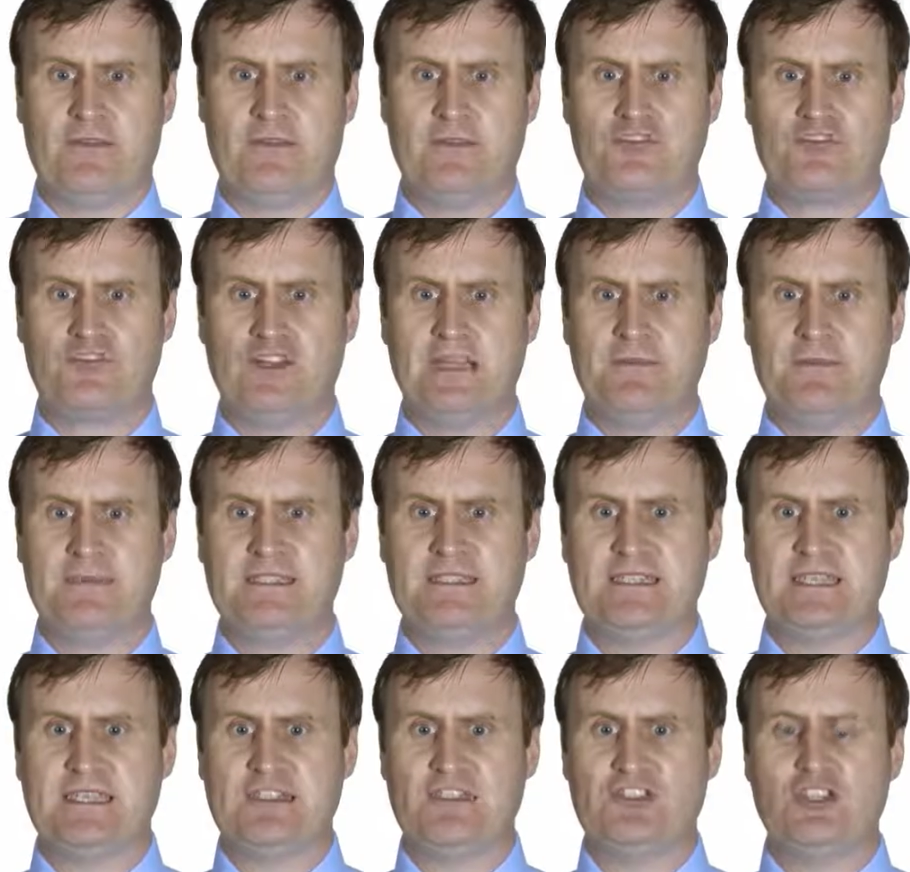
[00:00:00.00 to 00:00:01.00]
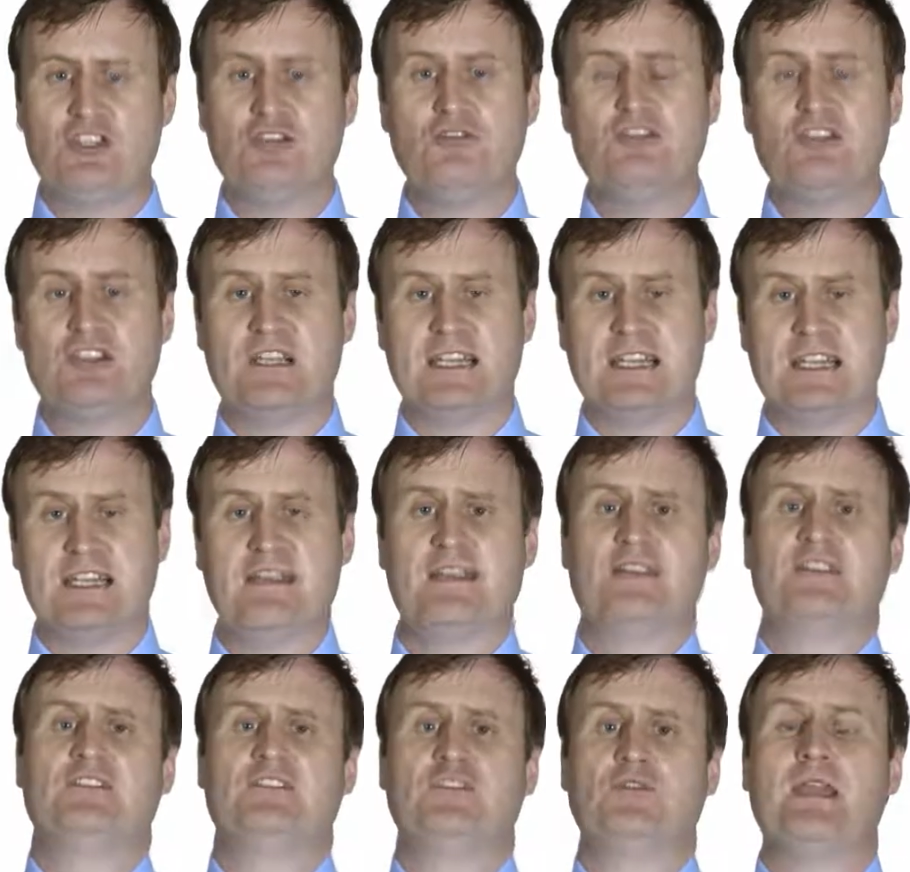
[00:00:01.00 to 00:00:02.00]
the treatment is usually
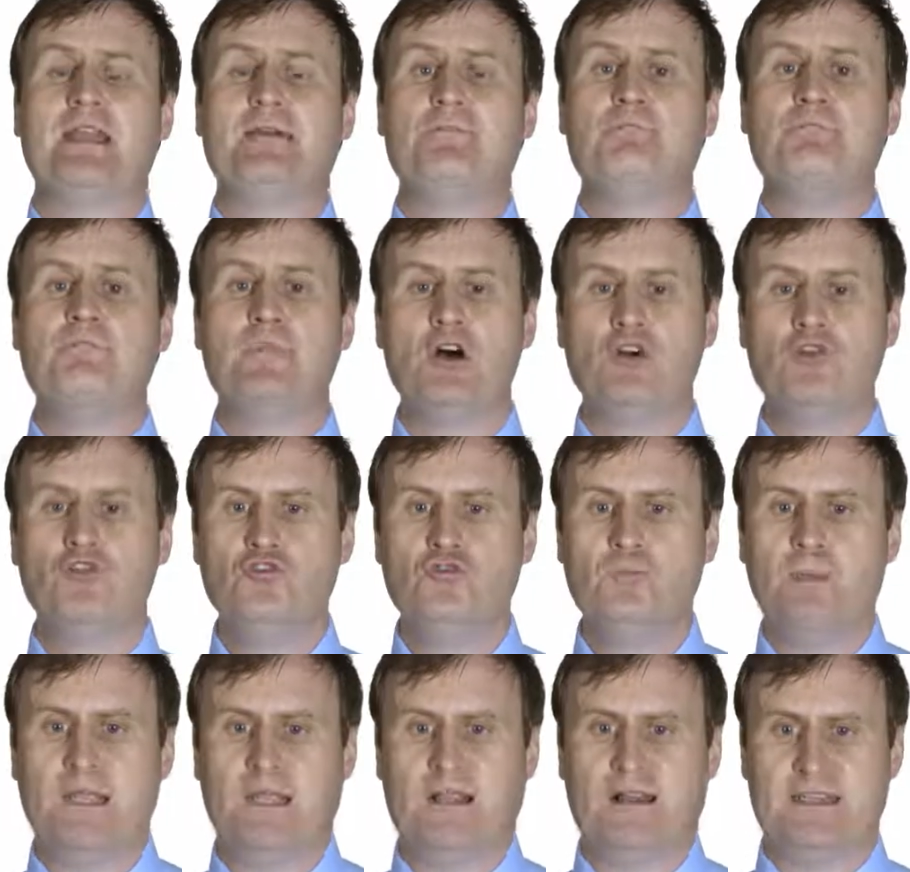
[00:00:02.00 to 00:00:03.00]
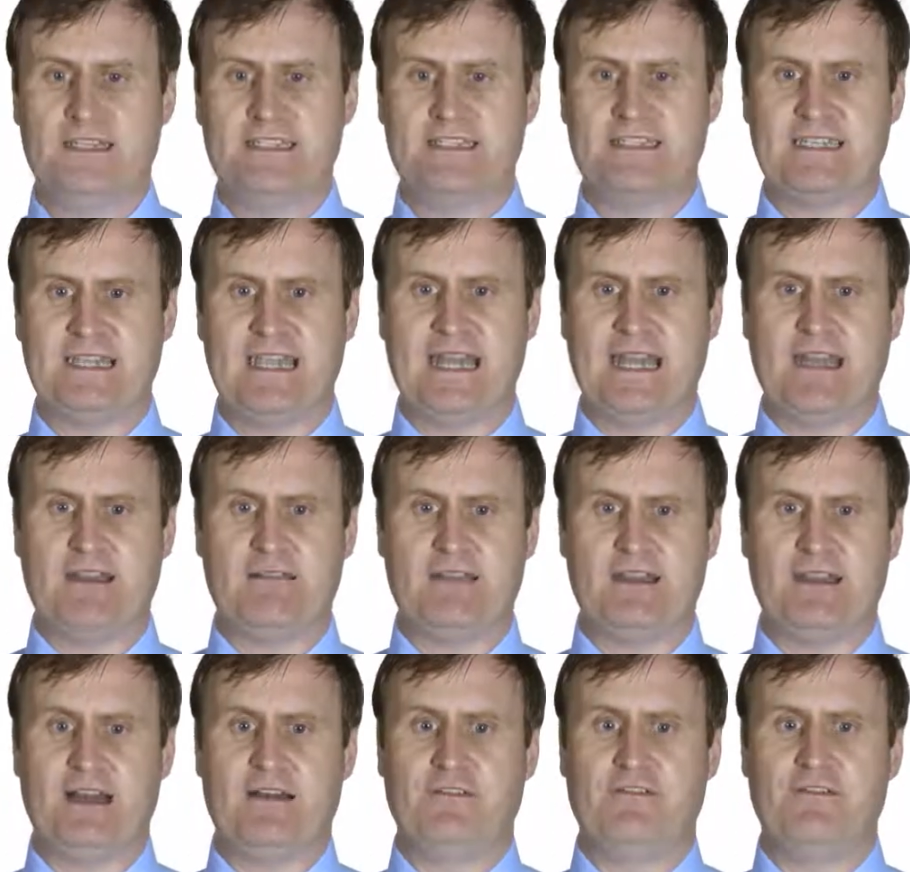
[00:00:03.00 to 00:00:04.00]
to immobilise the
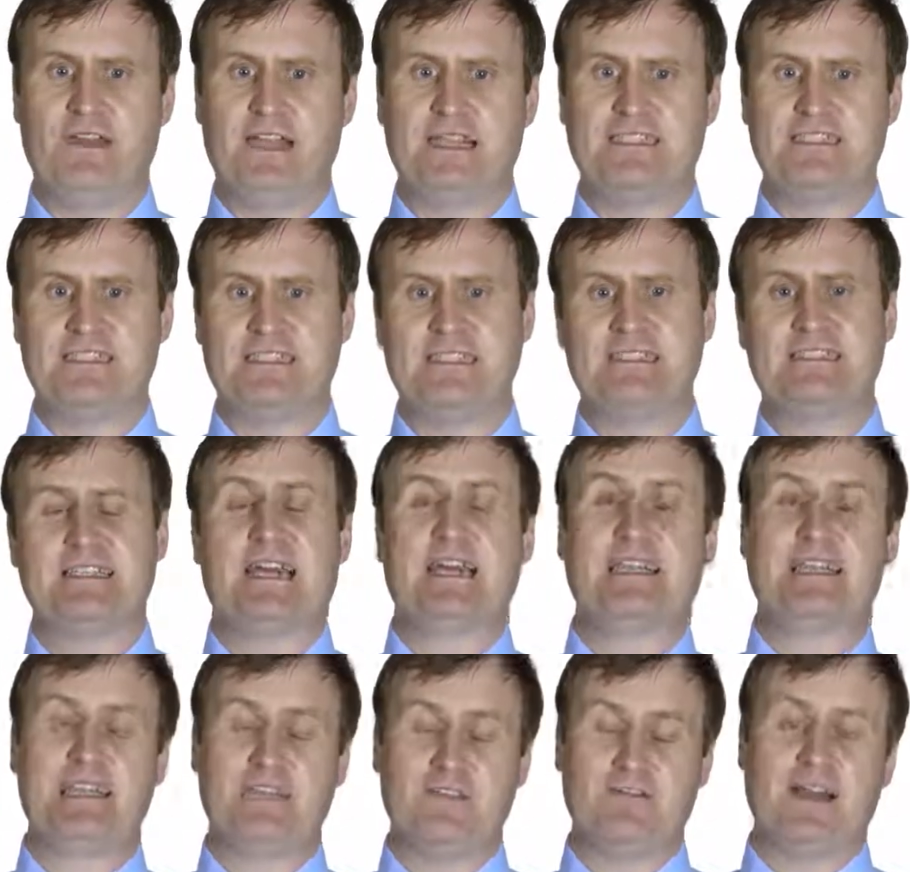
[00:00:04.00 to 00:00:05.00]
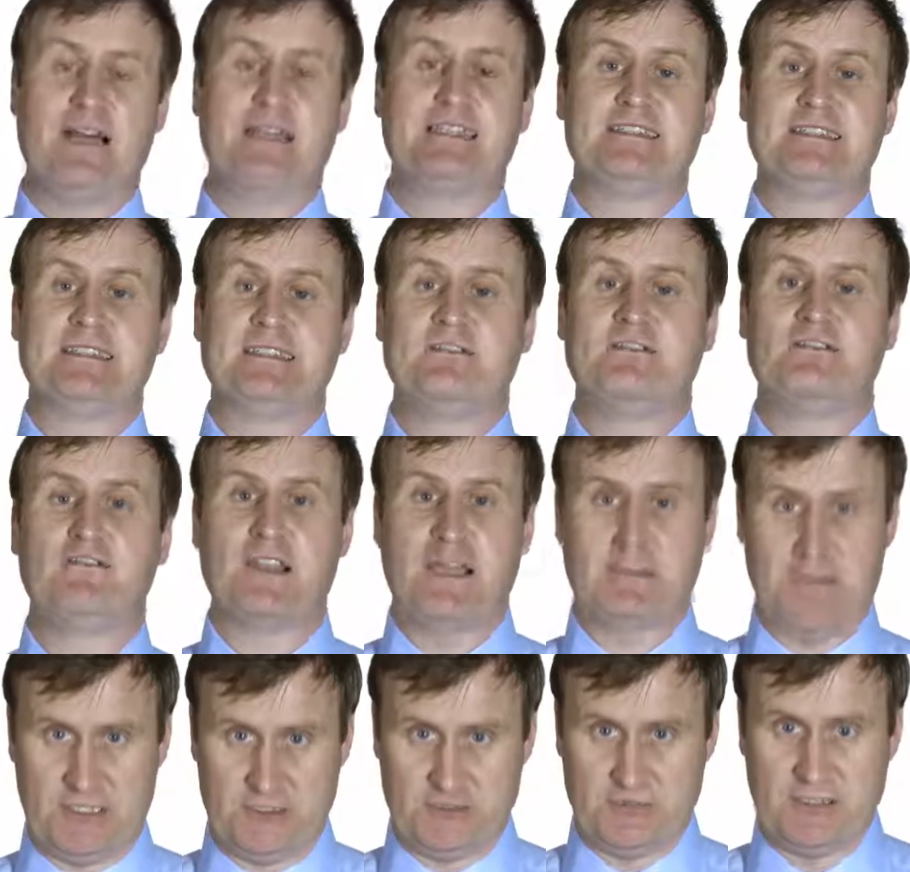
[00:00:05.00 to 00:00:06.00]
area affected and give
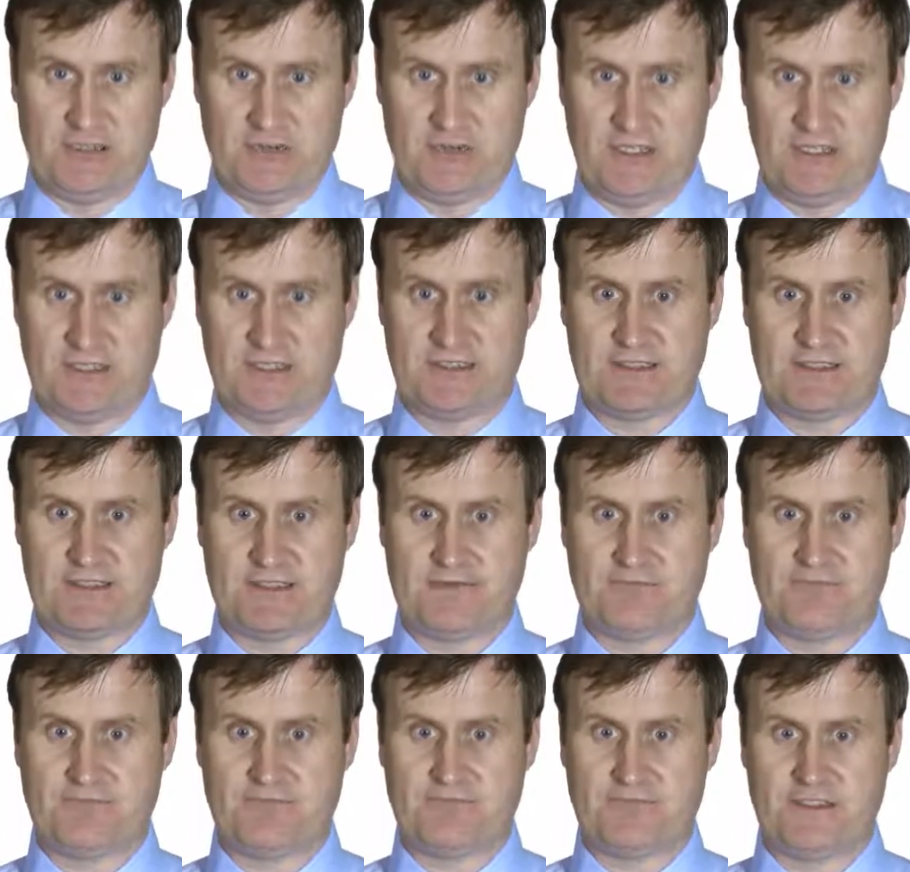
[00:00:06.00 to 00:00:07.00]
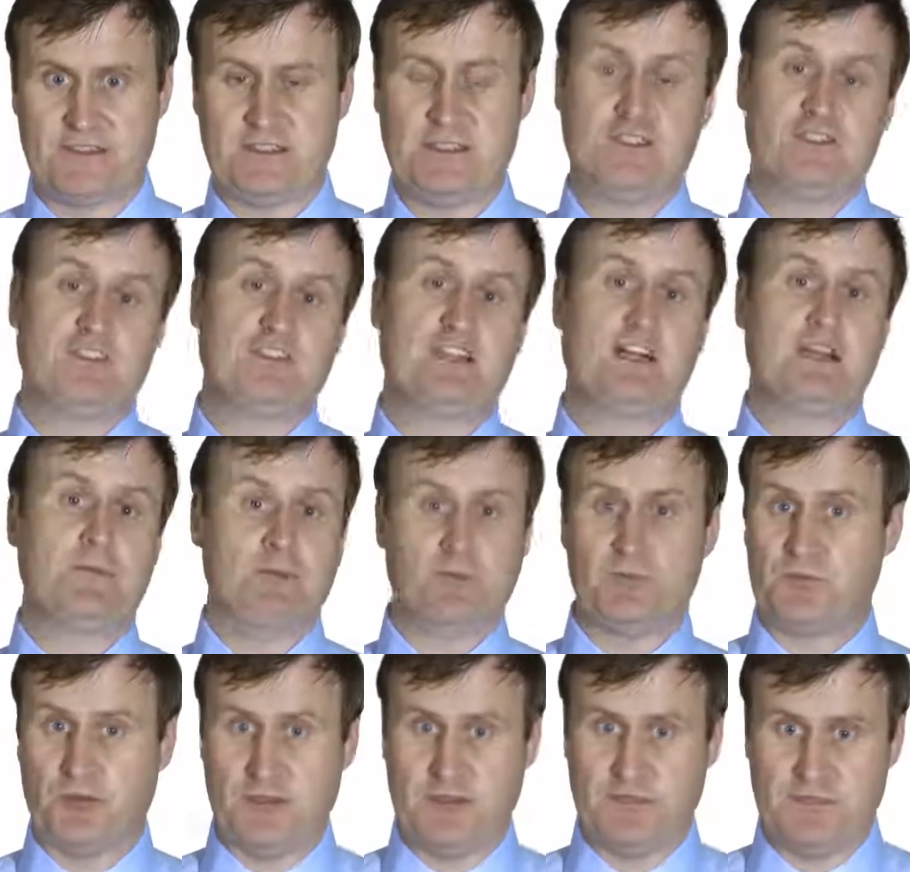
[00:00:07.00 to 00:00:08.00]
anti-inflammatory drugs, such as
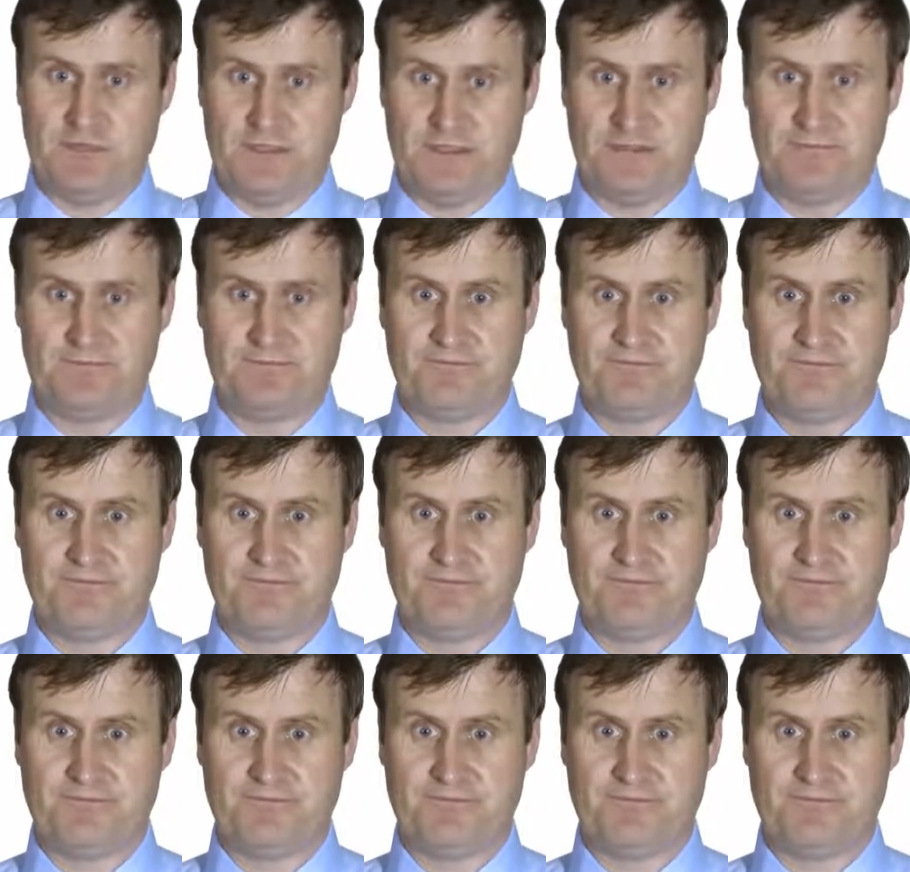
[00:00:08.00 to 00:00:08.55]
ibuprofen.